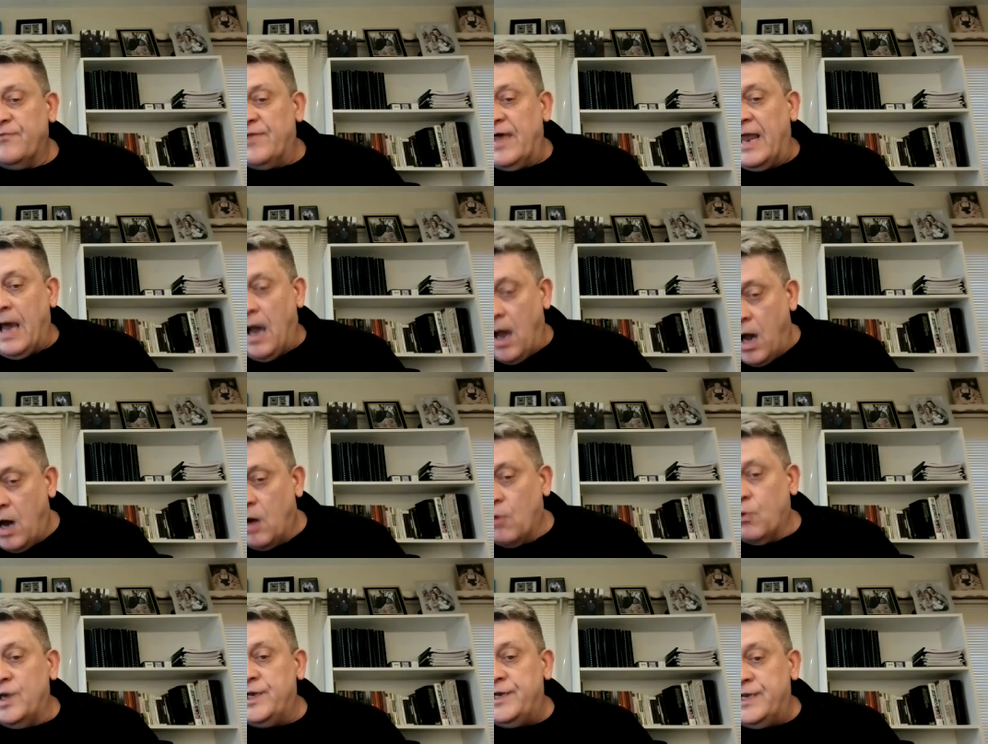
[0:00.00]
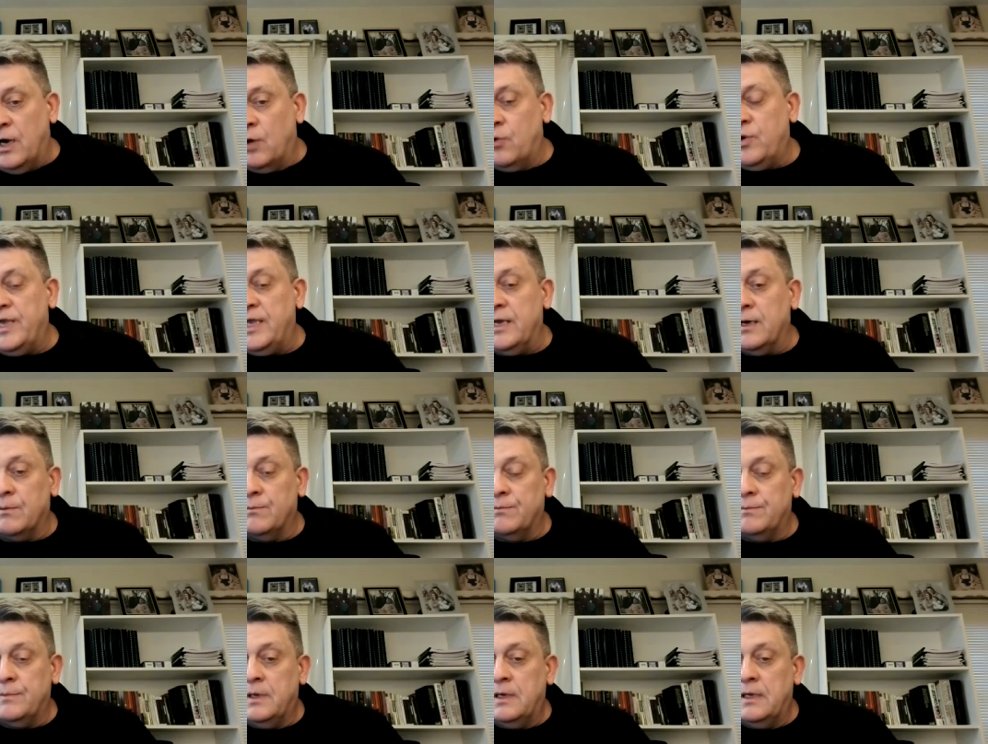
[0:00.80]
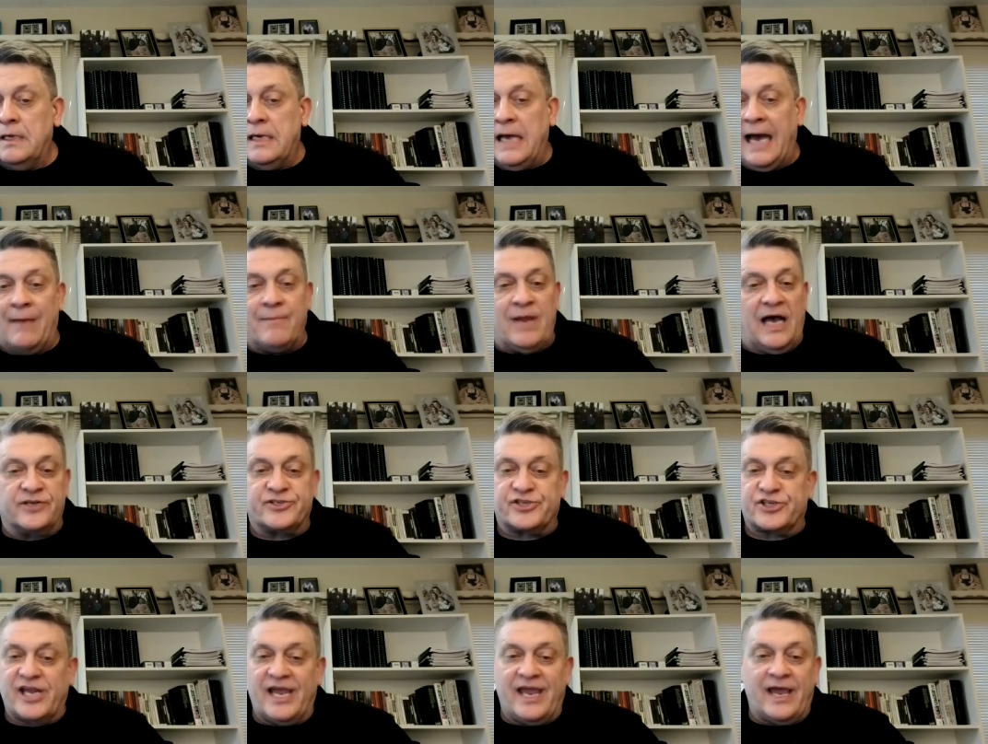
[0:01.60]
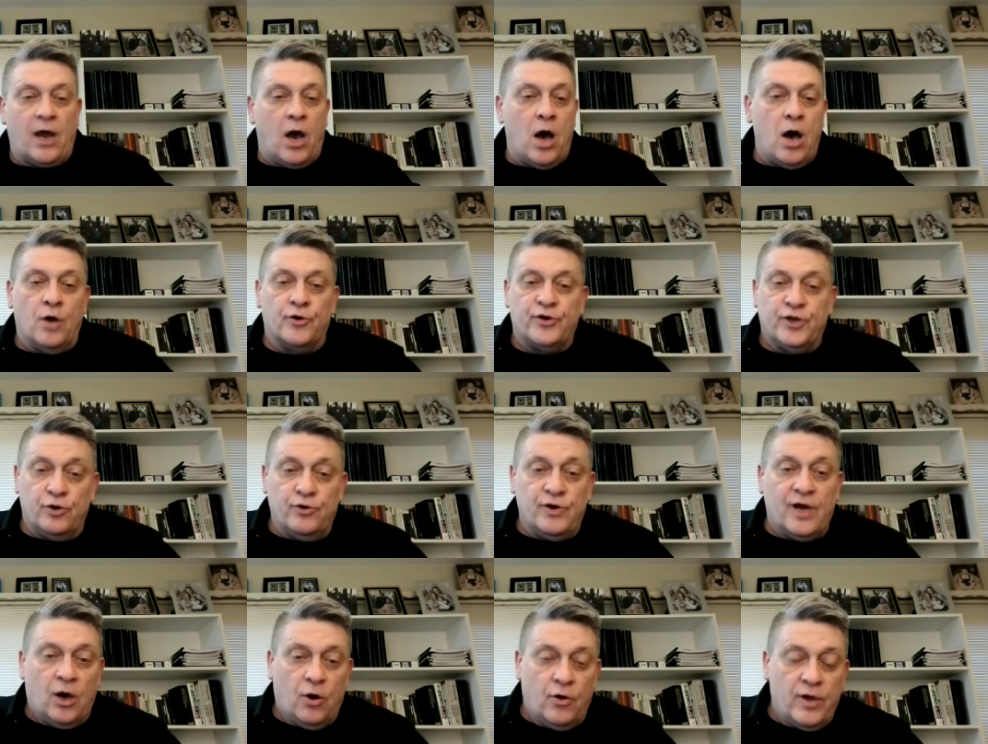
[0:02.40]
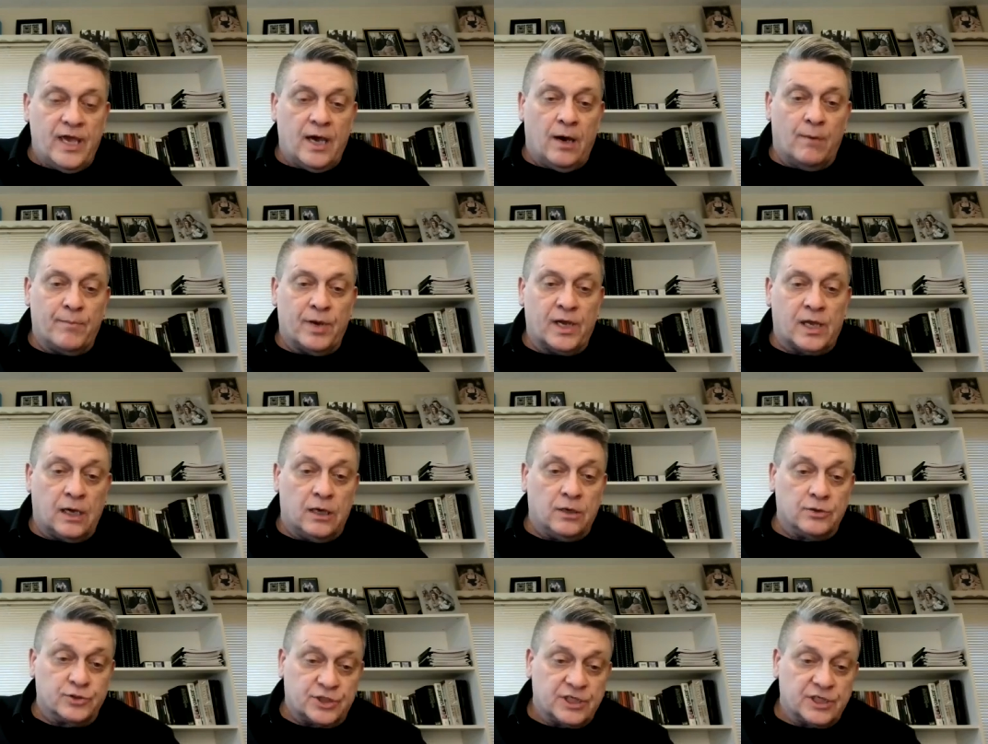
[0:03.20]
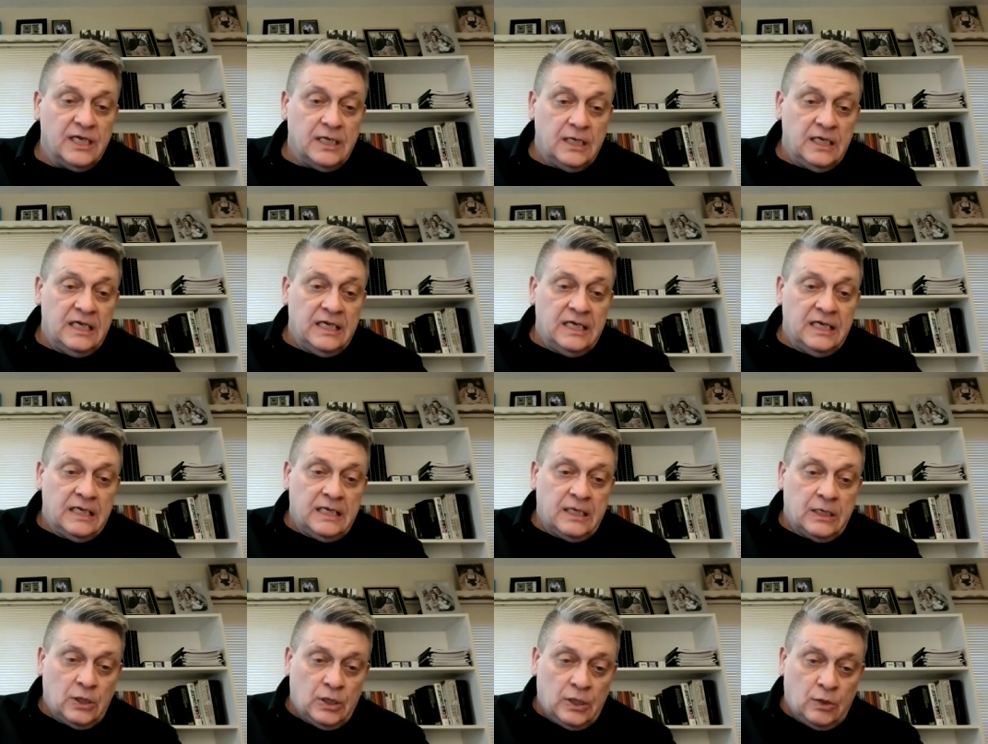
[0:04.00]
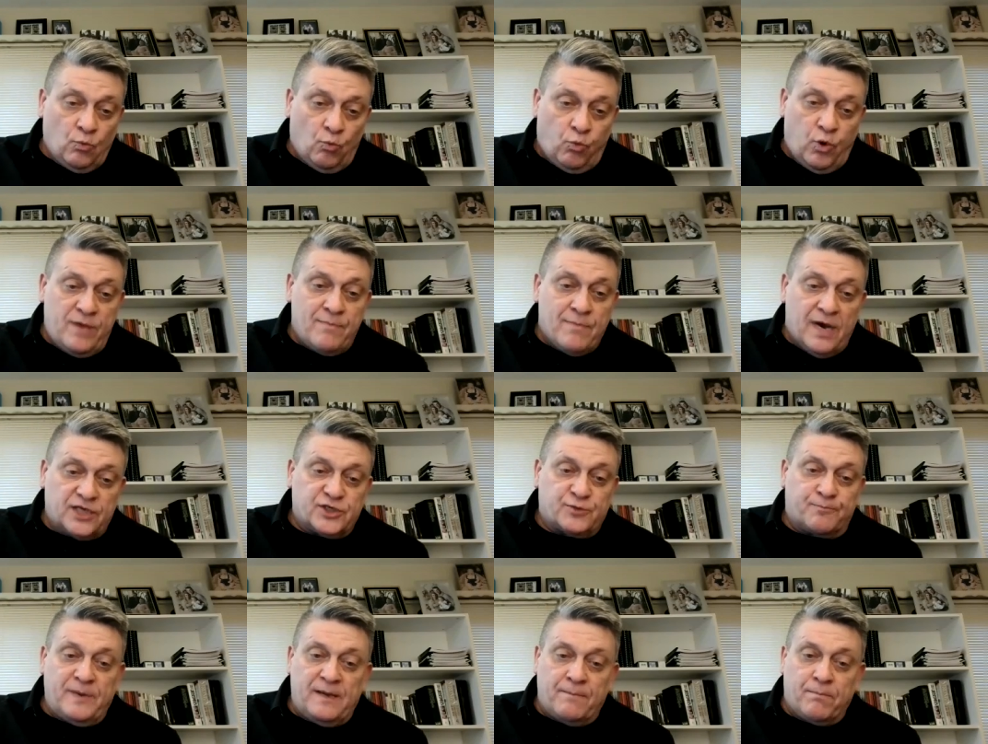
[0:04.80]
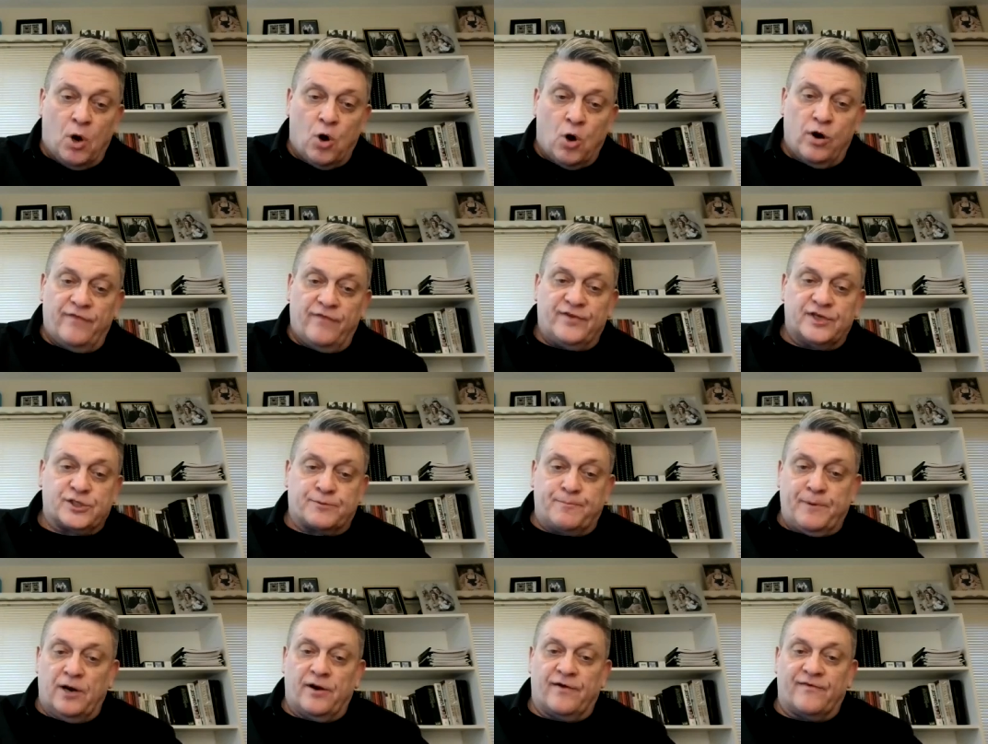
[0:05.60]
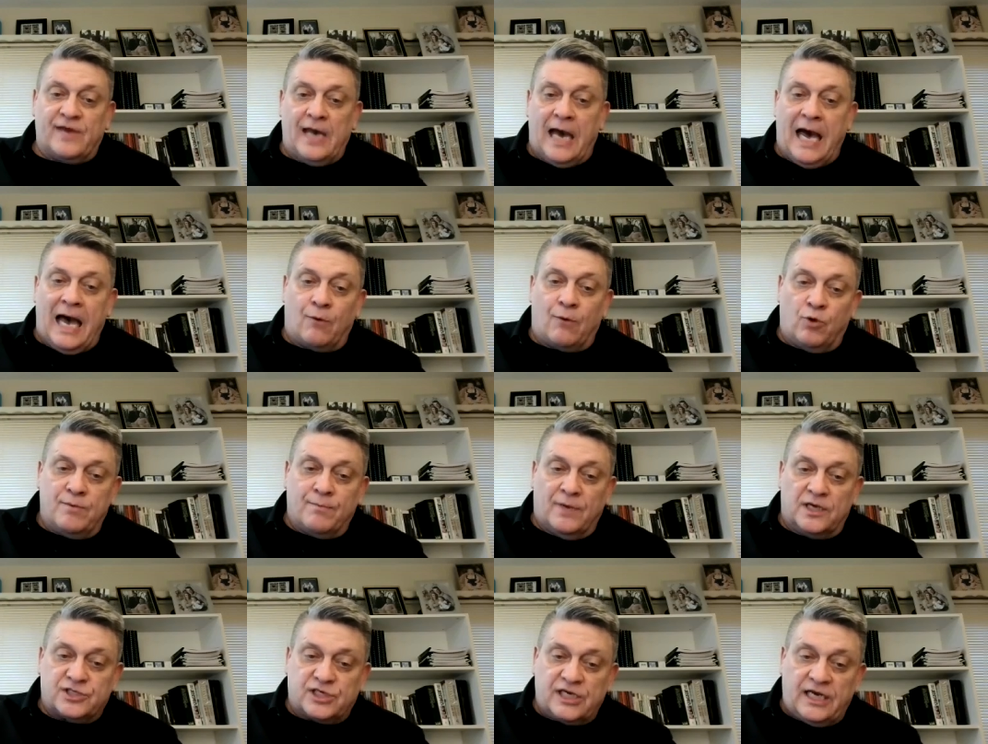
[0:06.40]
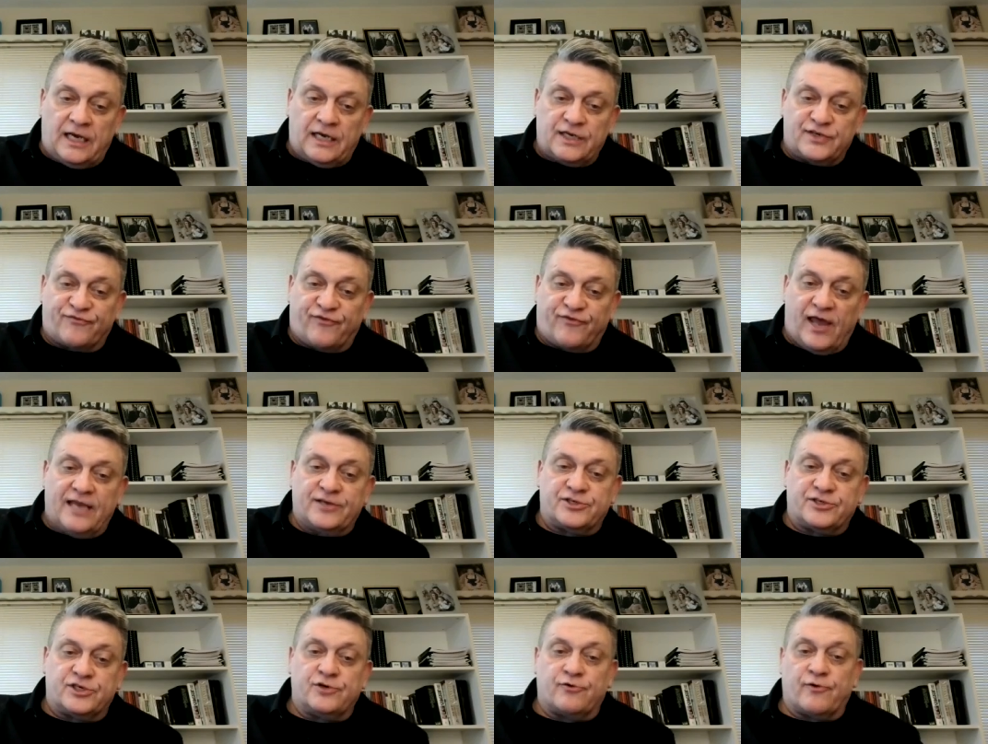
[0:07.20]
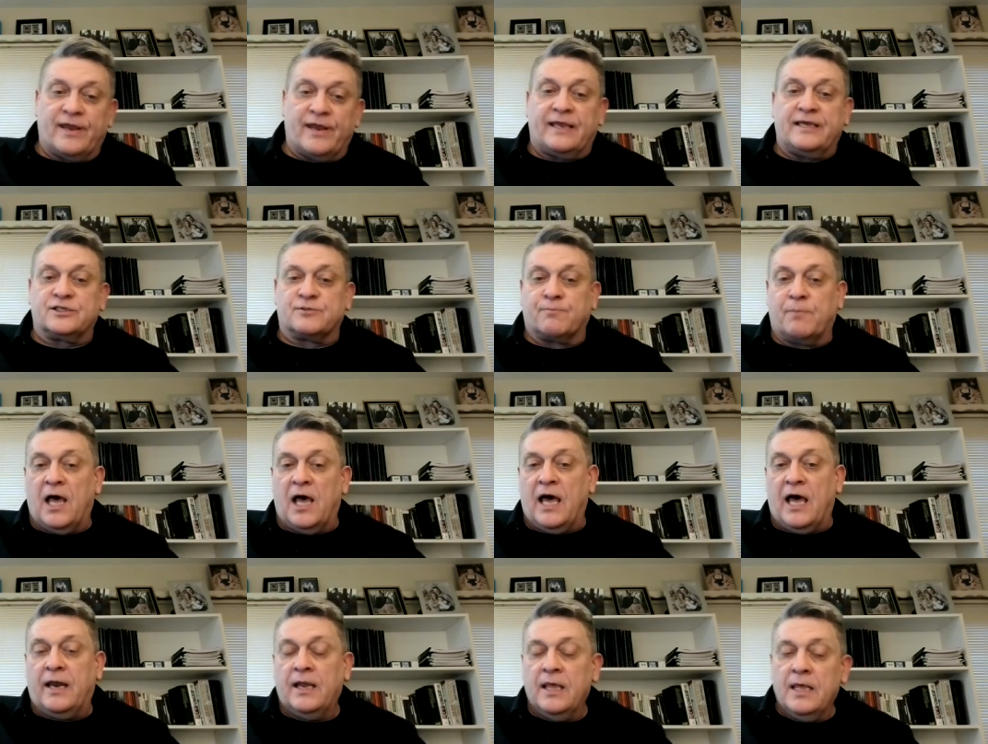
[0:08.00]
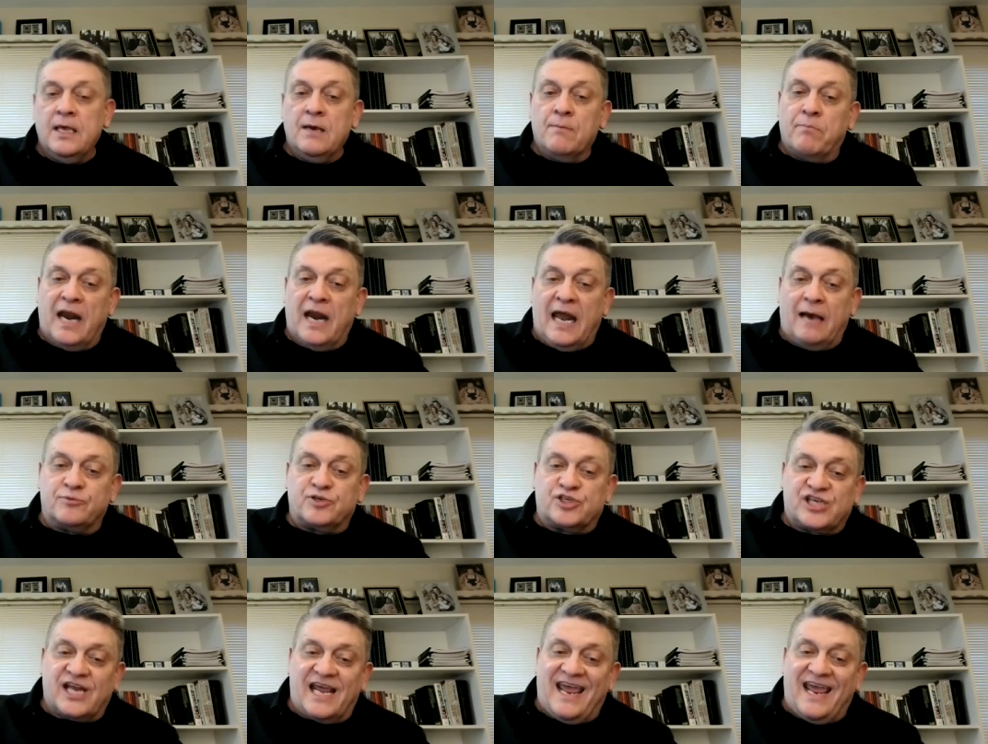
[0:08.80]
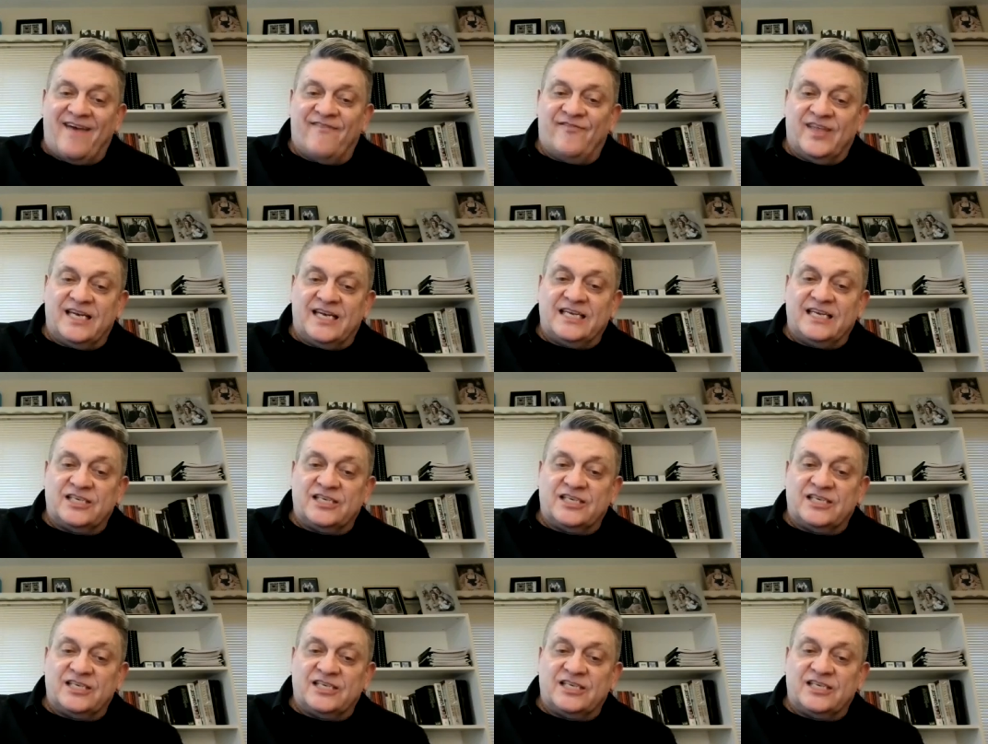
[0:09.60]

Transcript: that all would know him. I'm not saying all do know him, because we must be born of the Spirit of God. We must eat his flesh and drink his blood. But I'm saying the